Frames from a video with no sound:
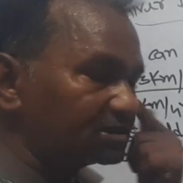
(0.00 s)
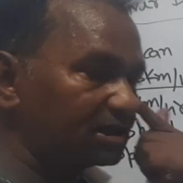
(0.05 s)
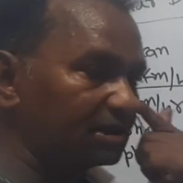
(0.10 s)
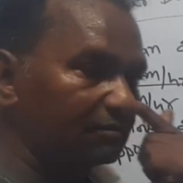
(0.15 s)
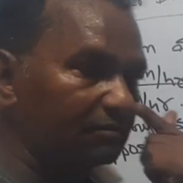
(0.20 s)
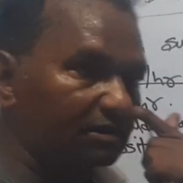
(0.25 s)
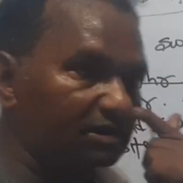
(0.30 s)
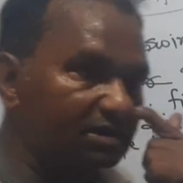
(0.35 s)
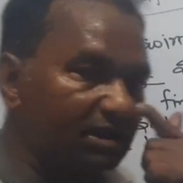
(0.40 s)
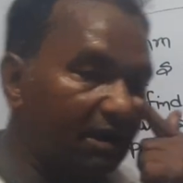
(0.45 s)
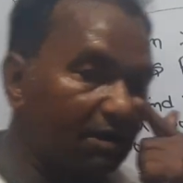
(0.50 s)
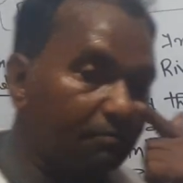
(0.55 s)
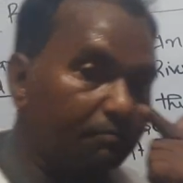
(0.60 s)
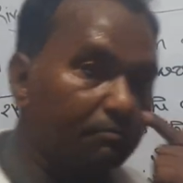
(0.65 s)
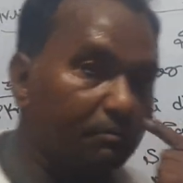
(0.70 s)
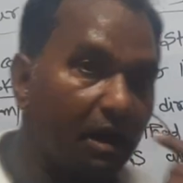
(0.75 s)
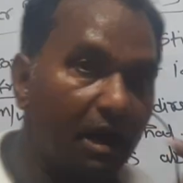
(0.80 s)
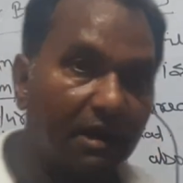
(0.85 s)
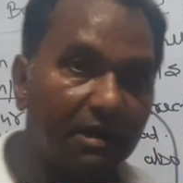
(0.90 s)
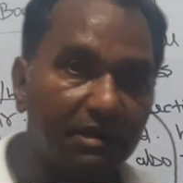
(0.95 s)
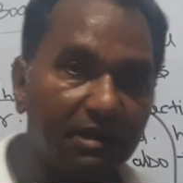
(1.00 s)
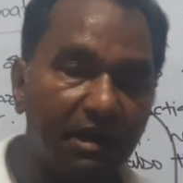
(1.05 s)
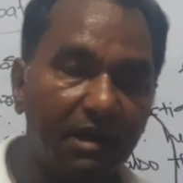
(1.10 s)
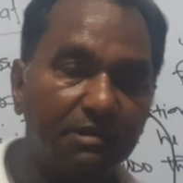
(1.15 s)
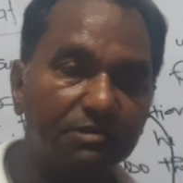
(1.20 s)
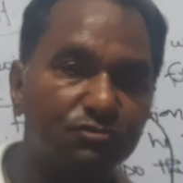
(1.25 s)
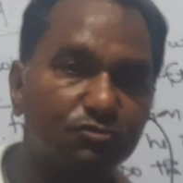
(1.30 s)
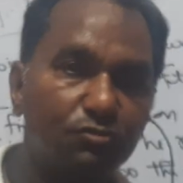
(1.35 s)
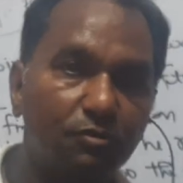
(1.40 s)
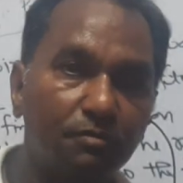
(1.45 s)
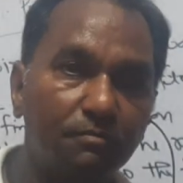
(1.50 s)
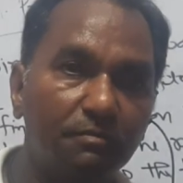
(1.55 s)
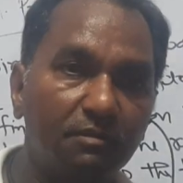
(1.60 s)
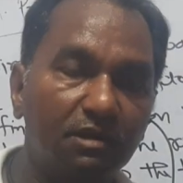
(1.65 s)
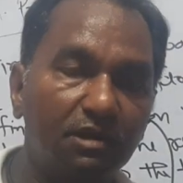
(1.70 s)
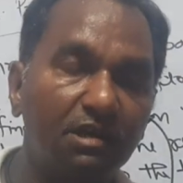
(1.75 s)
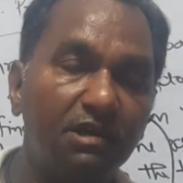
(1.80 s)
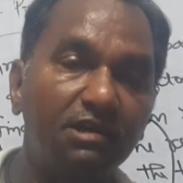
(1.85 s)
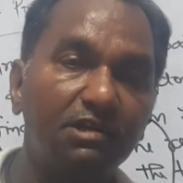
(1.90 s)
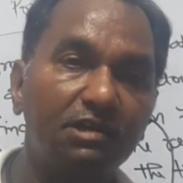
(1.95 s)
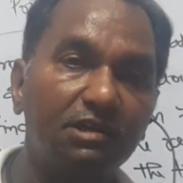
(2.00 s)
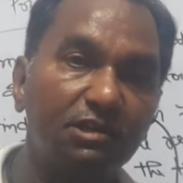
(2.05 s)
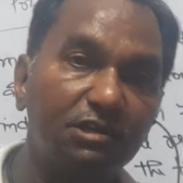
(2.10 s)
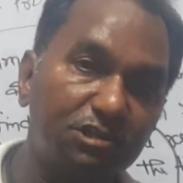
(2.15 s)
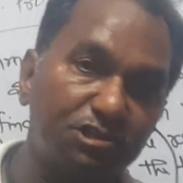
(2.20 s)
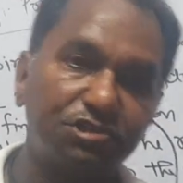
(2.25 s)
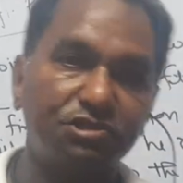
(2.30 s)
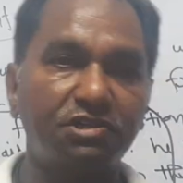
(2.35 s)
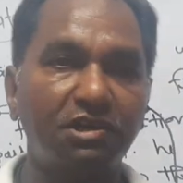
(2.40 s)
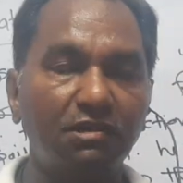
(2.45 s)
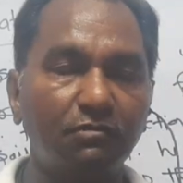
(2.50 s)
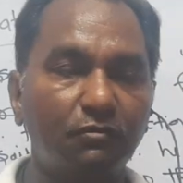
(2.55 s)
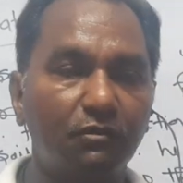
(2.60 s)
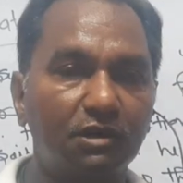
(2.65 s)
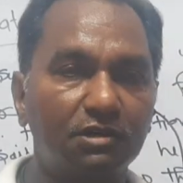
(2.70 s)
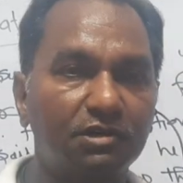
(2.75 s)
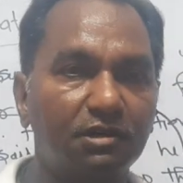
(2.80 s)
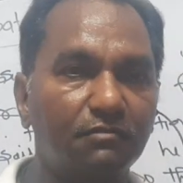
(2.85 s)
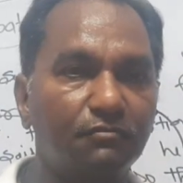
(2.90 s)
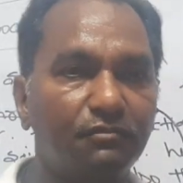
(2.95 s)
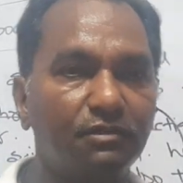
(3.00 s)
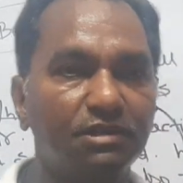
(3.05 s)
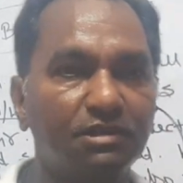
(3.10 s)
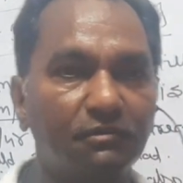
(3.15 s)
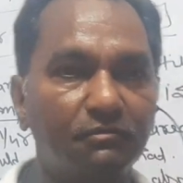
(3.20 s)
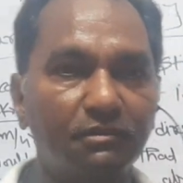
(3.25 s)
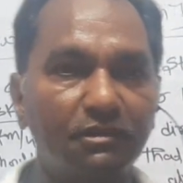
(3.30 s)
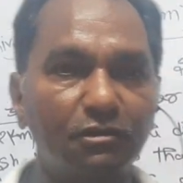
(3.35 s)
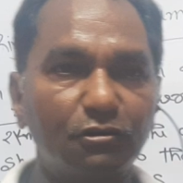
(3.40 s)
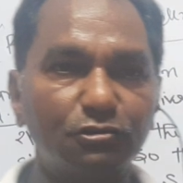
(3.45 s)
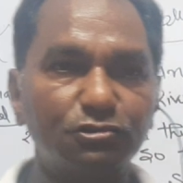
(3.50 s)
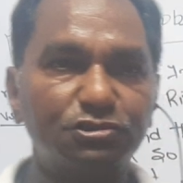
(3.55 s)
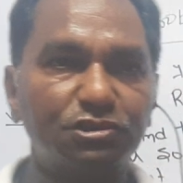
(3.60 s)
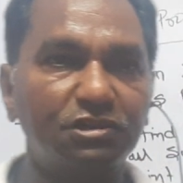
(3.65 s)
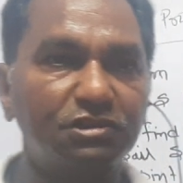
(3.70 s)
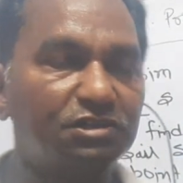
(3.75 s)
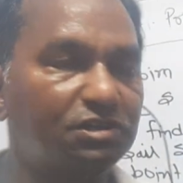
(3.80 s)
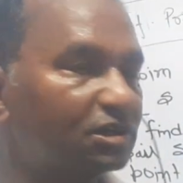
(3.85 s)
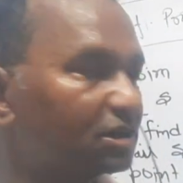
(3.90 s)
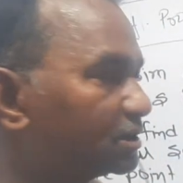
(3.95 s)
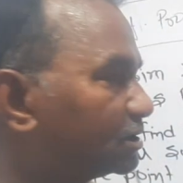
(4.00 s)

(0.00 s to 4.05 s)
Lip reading: given, that man can swim in still water with a velocity 3